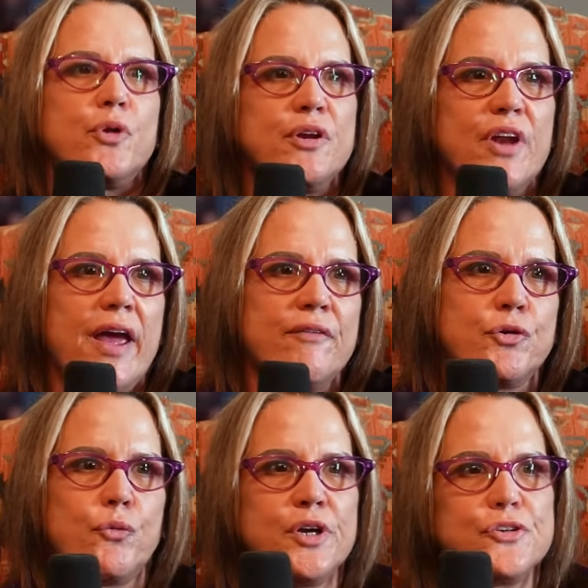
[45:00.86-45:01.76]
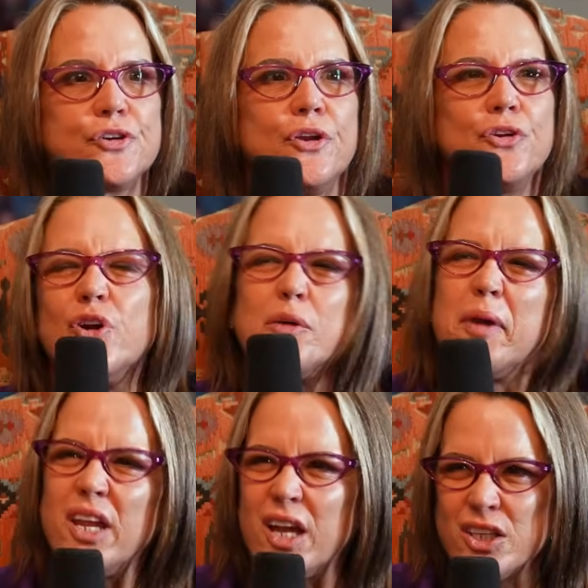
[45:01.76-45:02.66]
where you even have to reach. You know what I
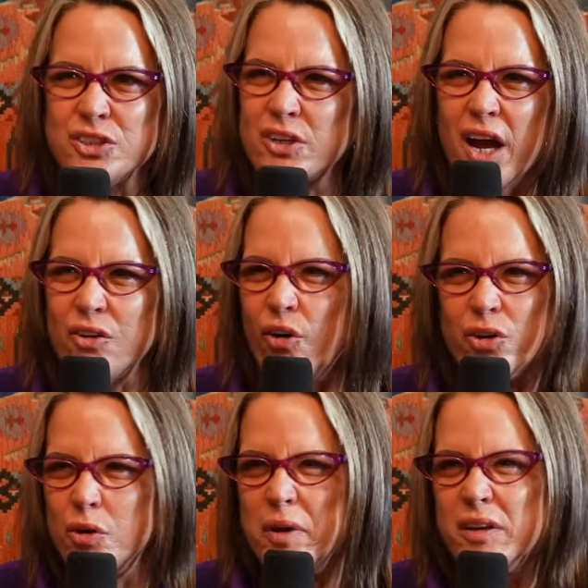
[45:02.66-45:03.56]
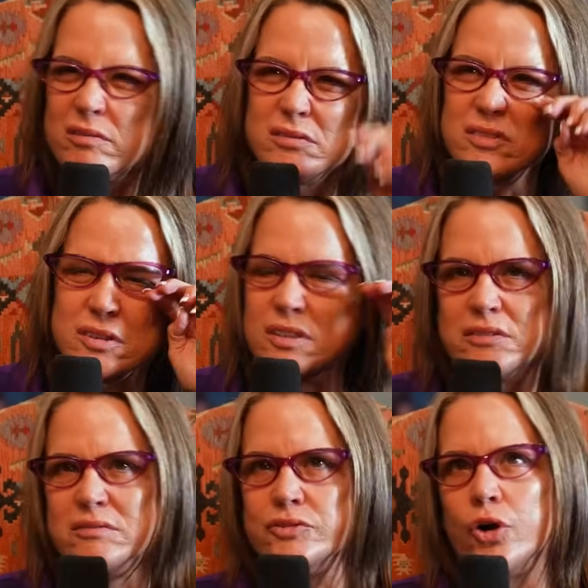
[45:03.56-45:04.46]
mean? Like you're out on them and
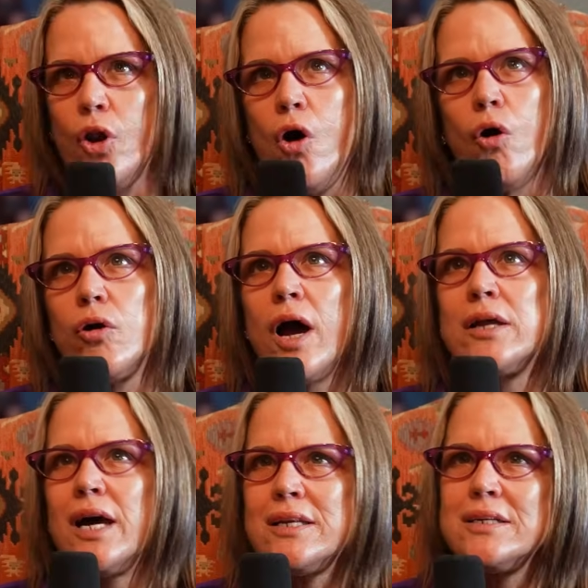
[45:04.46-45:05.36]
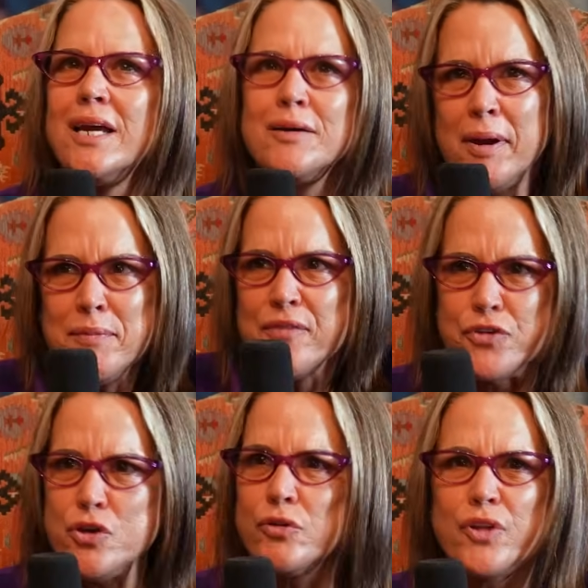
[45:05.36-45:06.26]
they're long. Maybe a
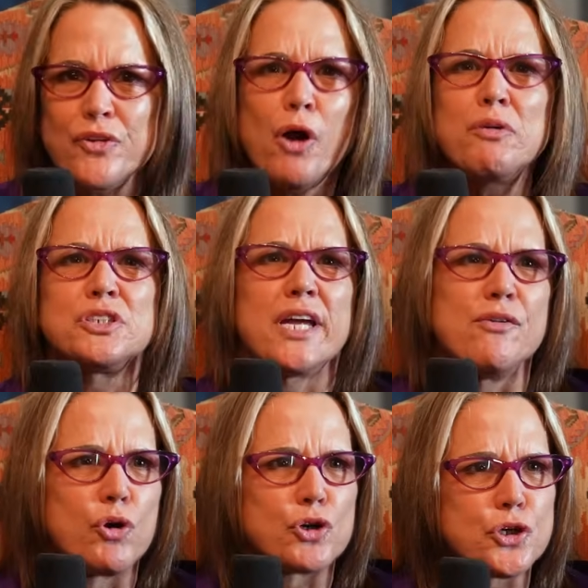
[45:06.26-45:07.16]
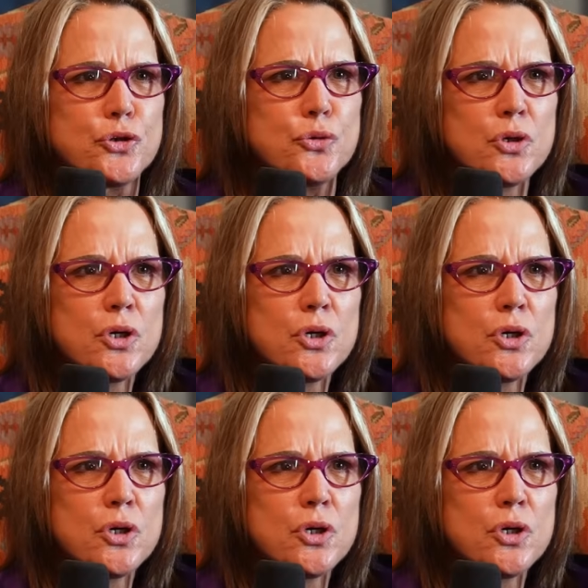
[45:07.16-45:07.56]
few. You're always going to have 1 or 2.